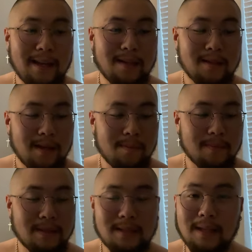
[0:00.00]
And I'm
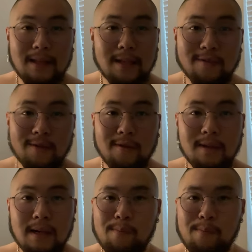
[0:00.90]
going to just get things rolling.